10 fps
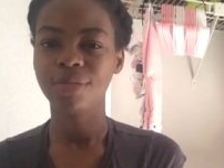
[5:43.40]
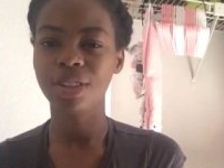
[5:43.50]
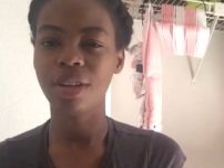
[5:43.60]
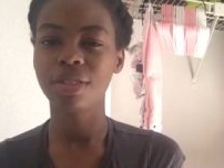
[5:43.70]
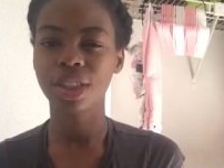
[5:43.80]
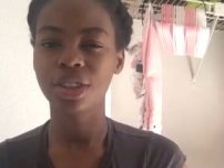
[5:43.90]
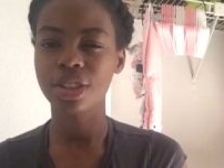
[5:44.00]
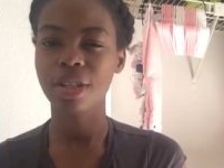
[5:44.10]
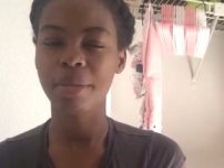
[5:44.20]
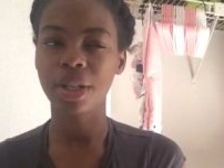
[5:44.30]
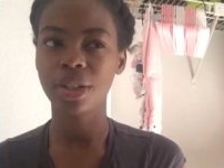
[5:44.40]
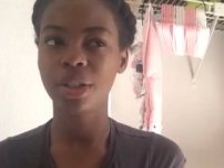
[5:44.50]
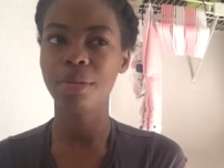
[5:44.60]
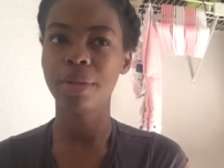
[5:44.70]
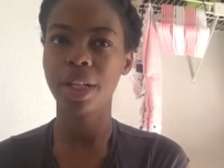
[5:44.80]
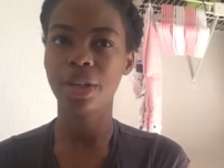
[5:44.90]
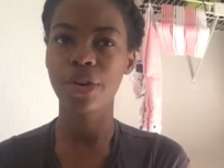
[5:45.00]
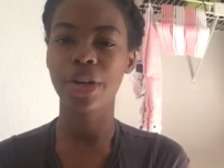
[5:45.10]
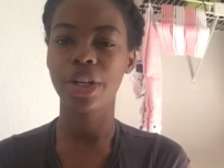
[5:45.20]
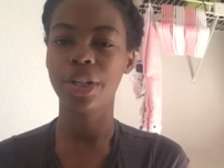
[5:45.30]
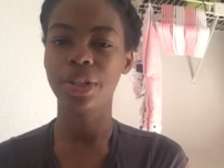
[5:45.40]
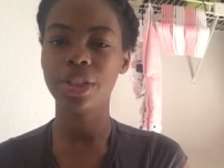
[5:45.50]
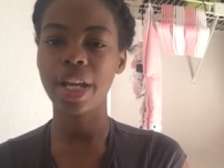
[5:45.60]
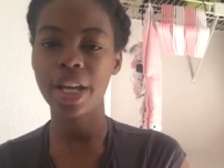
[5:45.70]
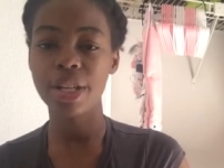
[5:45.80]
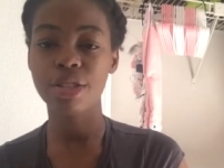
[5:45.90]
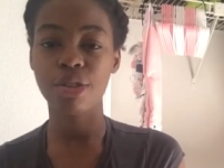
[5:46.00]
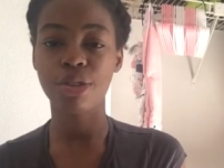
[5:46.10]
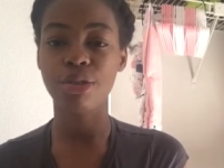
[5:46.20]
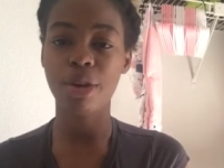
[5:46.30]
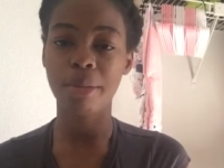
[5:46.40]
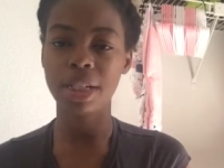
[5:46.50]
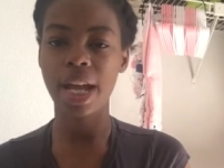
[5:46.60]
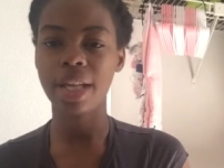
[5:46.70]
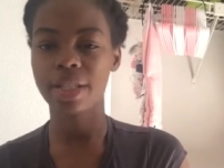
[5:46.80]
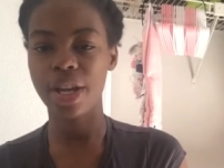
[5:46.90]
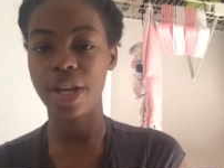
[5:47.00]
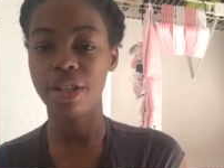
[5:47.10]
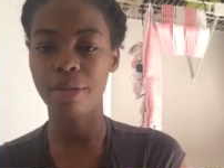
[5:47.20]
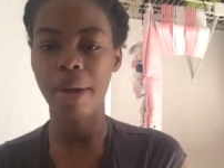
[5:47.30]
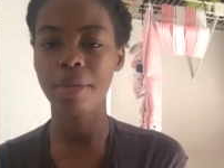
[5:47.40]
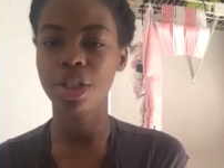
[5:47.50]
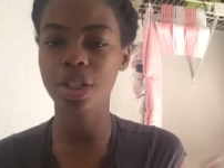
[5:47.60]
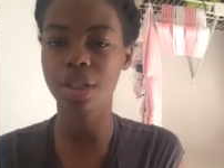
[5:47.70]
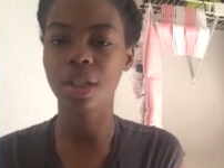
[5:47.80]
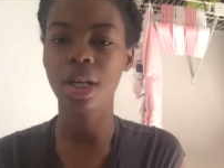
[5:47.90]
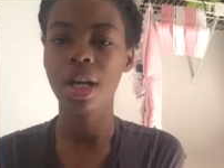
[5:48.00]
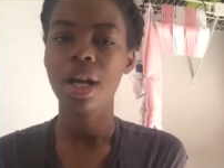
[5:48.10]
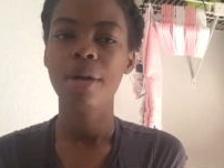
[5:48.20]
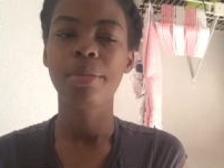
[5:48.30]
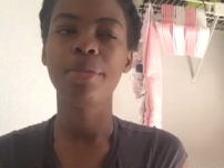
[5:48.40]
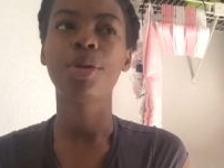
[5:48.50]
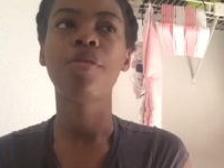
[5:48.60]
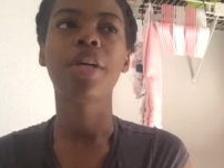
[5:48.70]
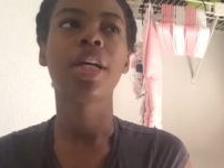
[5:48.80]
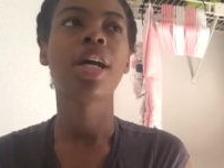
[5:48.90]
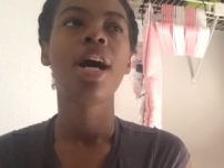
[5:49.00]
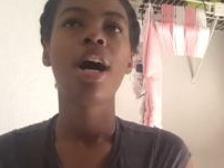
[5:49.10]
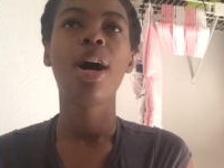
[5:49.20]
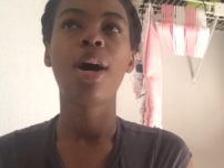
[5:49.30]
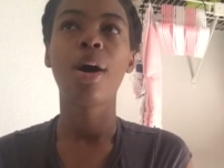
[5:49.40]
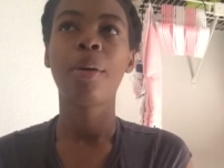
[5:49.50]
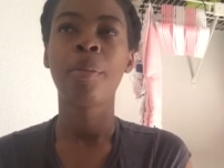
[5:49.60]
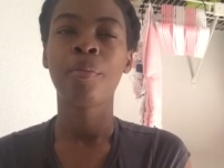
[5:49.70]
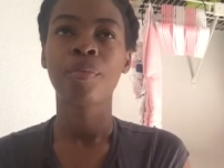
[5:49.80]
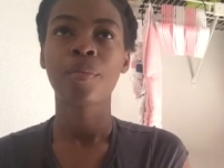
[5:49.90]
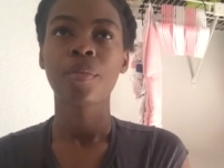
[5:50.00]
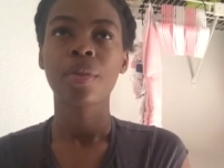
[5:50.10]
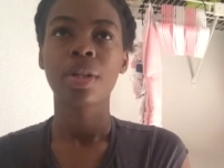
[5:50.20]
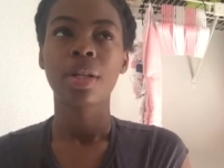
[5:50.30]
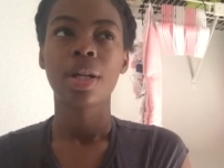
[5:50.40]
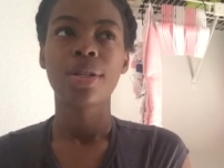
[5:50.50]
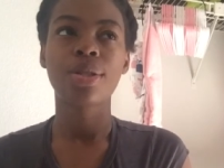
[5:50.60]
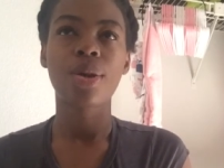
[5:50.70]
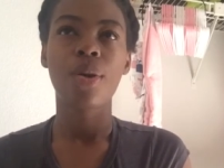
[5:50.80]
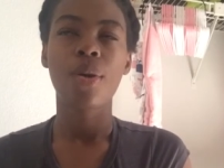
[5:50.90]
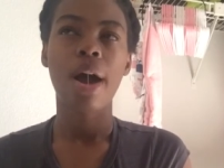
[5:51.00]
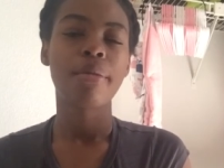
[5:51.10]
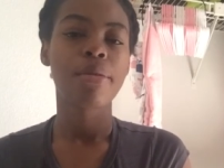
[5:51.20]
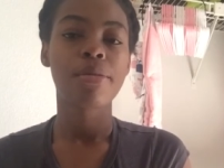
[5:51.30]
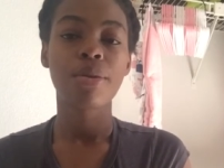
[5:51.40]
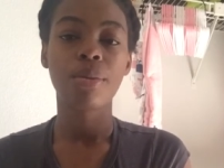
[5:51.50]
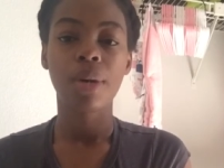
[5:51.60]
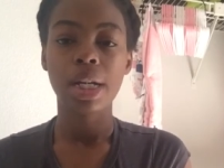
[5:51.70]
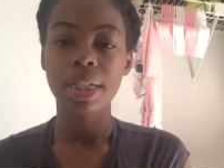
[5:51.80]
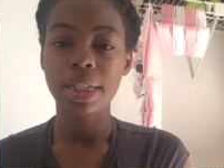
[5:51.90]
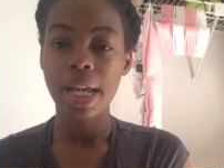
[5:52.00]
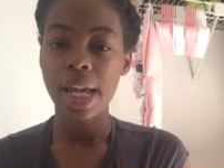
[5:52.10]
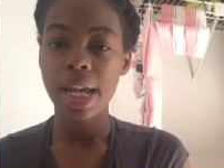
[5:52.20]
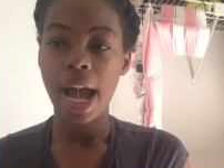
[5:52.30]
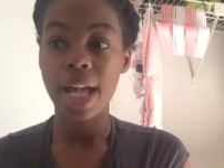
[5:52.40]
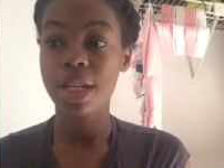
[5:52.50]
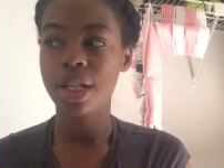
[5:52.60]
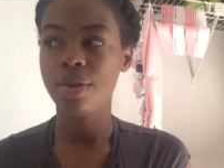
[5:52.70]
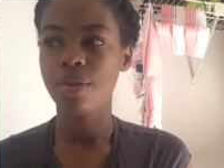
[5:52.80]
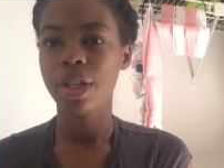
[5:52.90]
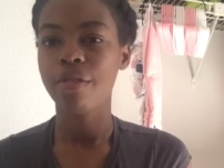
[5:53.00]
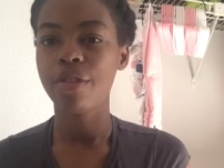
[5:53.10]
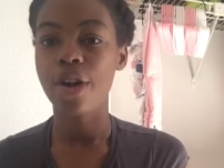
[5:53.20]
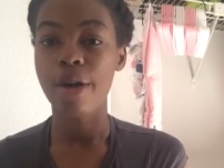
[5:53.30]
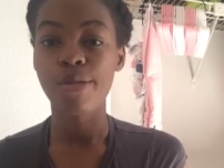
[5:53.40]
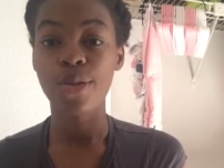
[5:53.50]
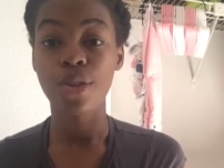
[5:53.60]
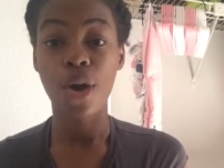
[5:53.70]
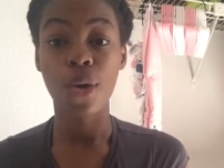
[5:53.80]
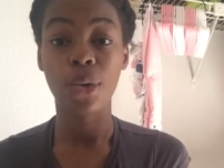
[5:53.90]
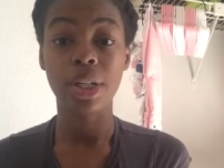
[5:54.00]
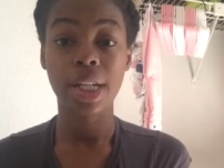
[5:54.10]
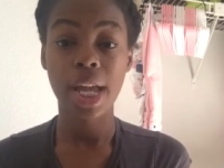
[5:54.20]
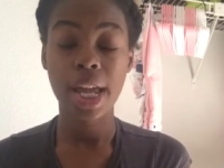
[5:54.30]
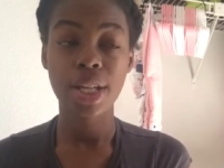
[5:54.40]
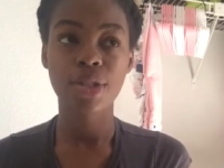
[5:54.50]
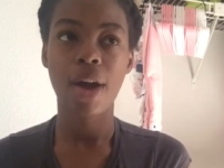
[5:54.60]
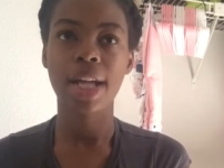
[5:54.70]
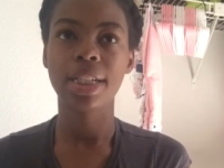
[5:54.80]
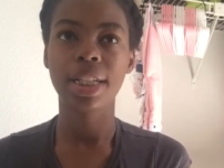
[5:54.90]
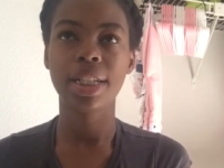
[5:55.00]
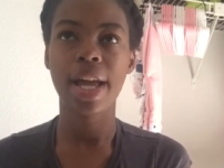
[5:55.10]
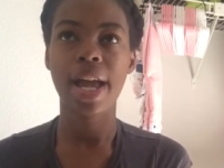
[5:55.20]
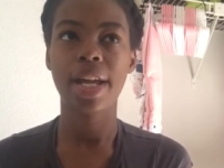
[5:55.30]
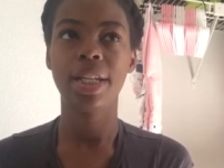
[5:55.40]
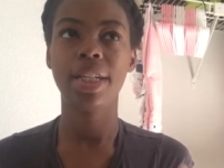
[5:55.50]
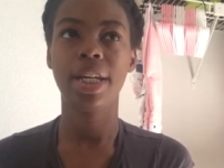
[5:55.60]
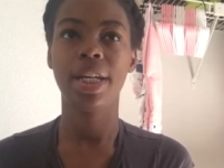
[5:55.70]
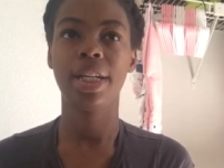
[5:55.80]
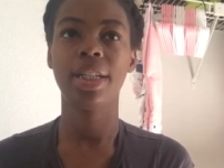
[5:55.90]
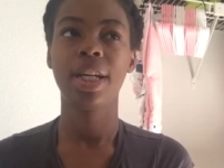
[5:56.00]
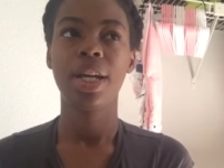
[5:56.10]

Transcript: you know, touch your stomach a little bit or dance or do jumper jacks and the baby should be moving. Um, so I remember one day I didn't really feel her move the whole day, so I did that and then